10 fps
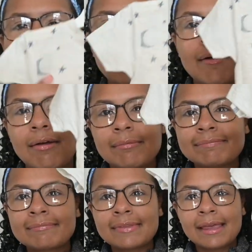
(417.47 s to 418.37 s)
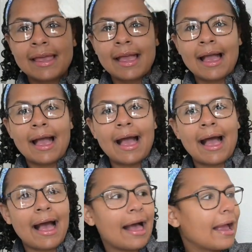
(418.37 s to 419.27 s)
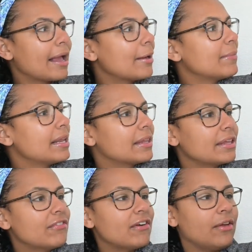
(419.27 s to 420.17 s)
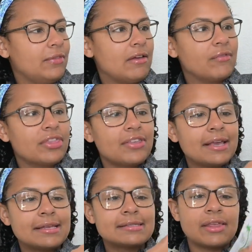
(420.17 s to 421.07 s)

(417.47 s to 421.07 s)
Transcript: aisle, I immediately fell in love with these.